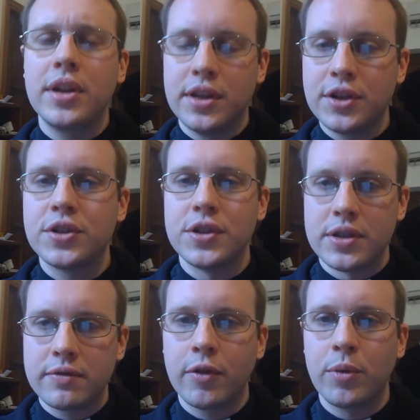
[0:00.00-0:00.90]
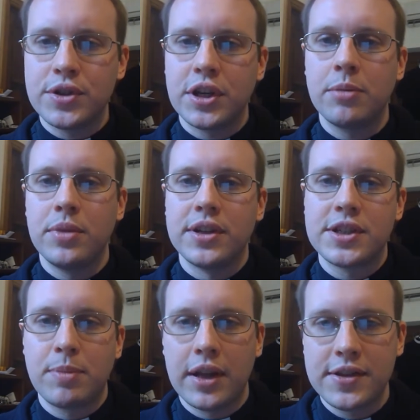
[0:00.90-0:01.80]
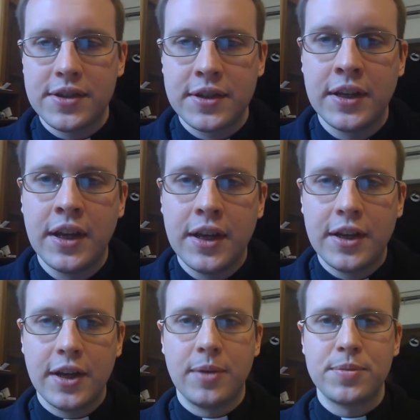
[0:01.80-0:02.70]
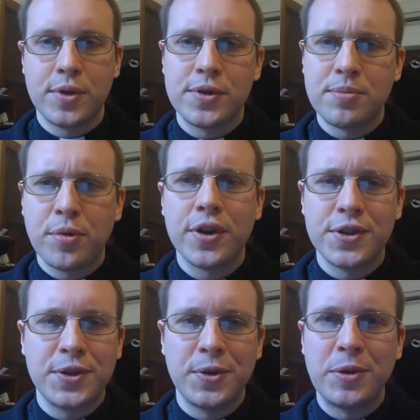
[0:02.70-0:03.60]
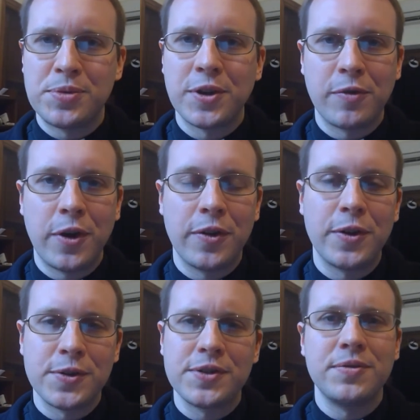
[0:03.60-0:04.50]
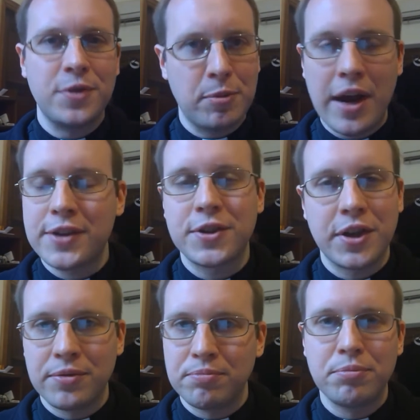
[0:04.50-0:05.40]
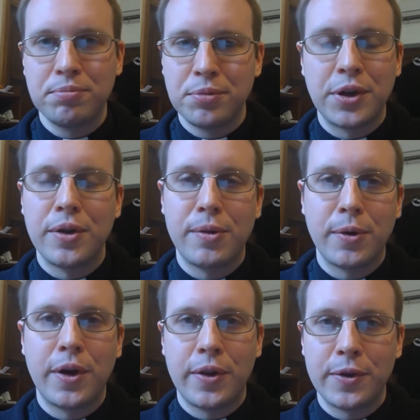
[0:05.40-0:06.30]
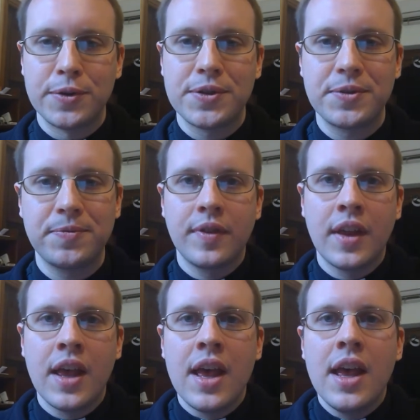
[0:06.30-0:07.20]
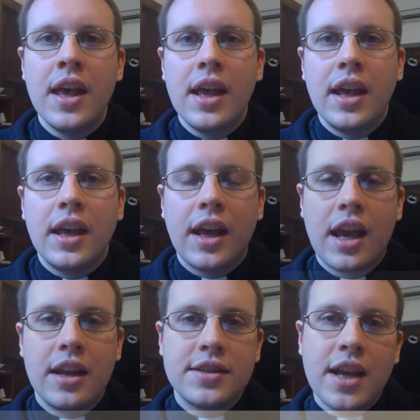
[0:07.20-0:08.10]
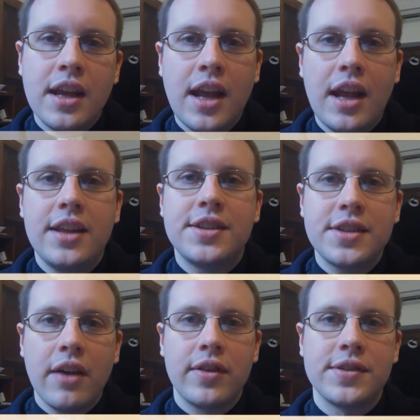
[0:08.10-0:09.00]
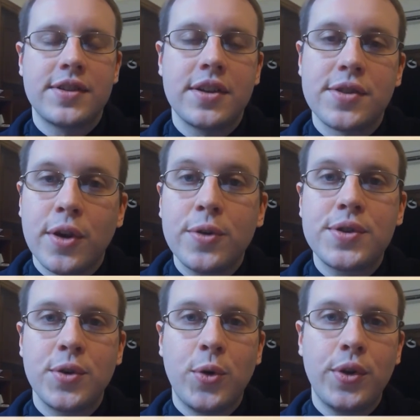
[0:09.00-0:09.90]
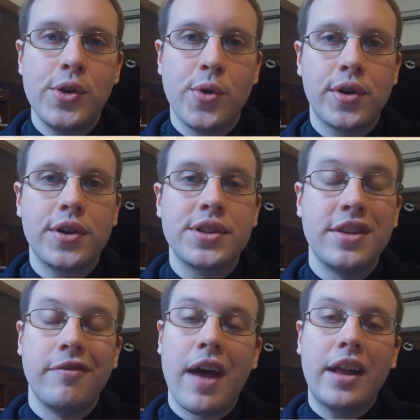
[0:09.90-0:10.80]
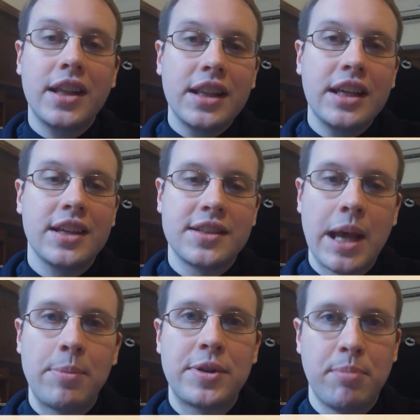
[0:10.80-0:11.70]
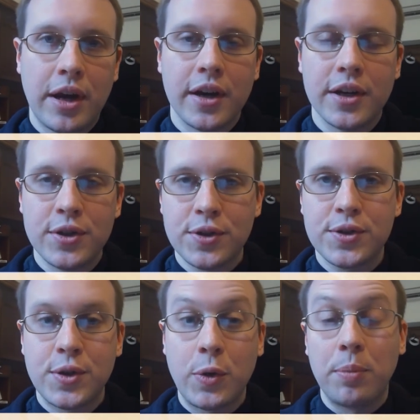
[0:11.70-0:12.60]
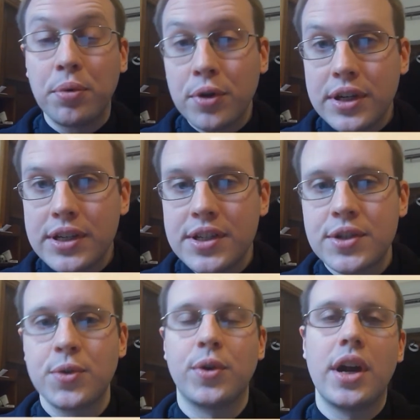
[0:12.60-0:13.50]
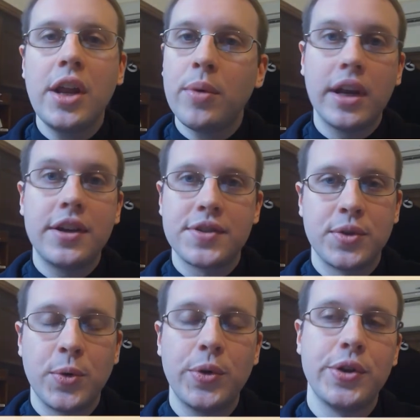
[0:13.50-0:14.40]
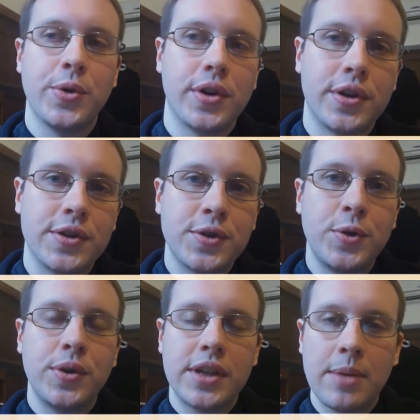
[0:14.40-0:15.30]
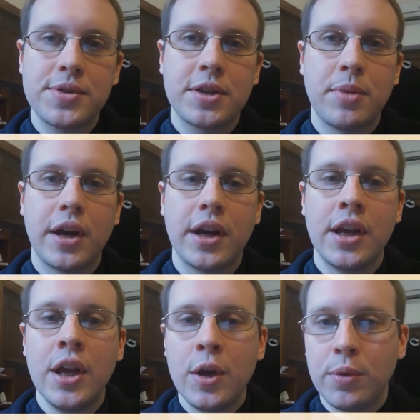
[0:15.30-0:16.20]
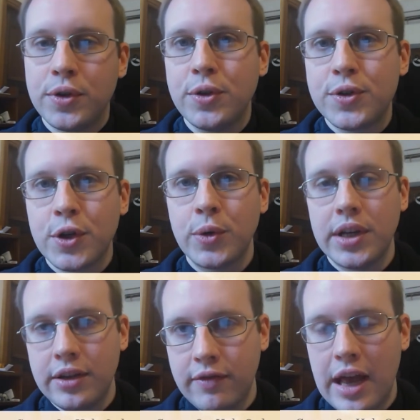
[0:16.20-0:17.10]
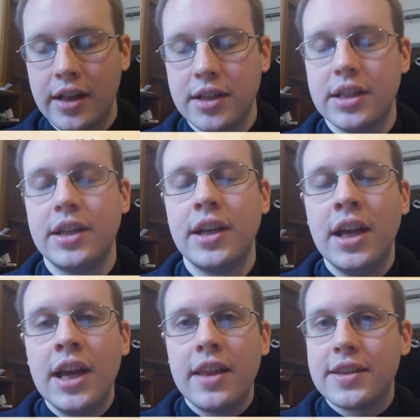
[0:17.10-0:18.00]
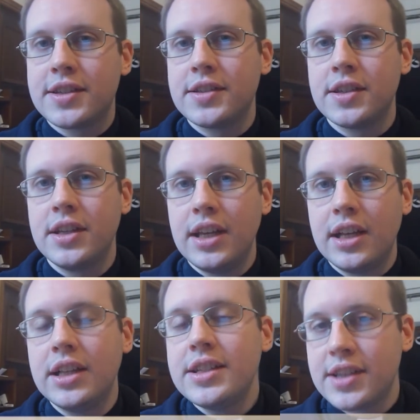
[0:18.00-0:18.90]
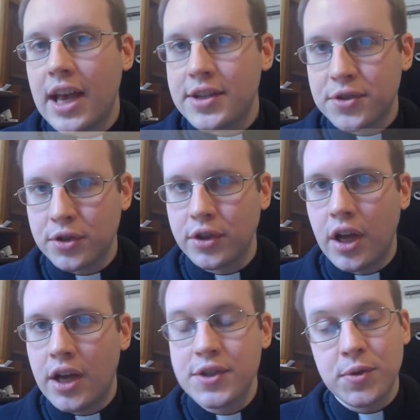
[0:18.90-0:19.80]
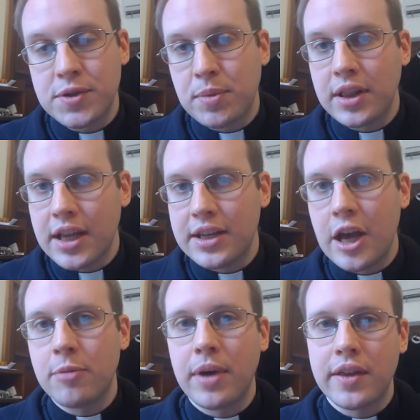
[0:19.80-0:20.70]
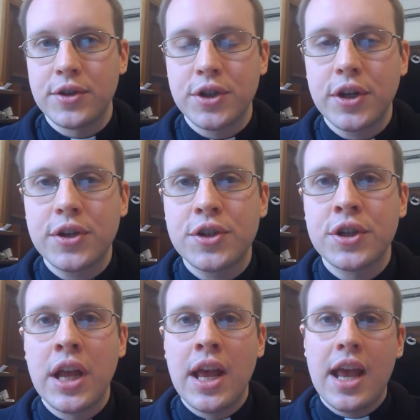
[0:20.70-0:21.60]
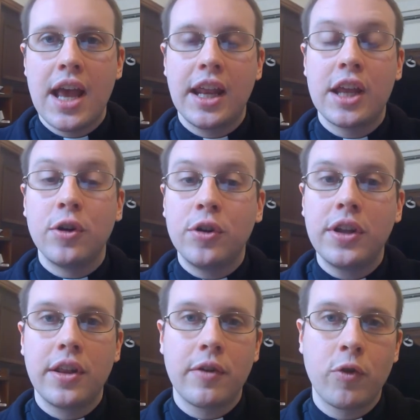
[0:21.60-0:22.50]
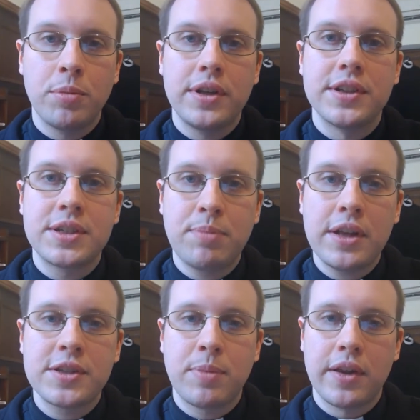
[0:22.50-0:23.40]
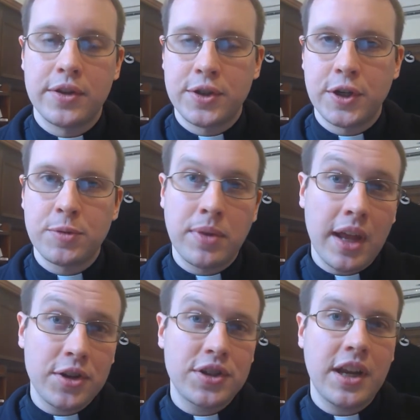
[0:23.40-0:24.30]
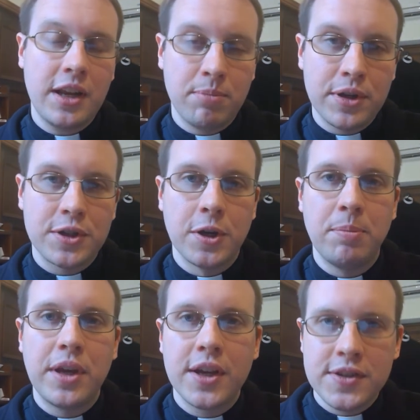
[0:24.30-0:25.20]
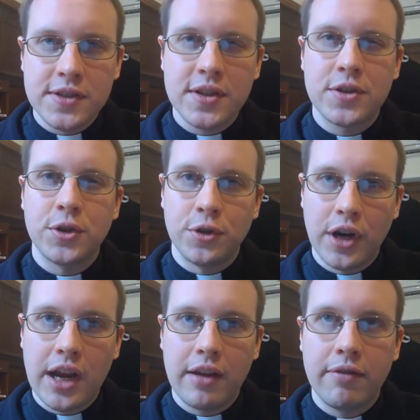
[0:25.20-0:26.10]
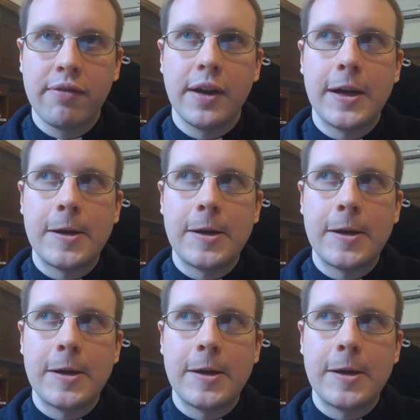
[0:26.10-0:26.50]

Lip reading: conditions for which it can be dispensed. So it's important to observe all those, and your pastor can bring you through all those. Canon 1087 says those in holy orders invalidly attempt marriage. So a priest or anyone else in holy orders who attempts to marry would do so invalidly. This is an ecclesiastical law, so it's been laid down by the church, and it can only therefore be dispensed by the church, but not just any bishop, because it's such a grave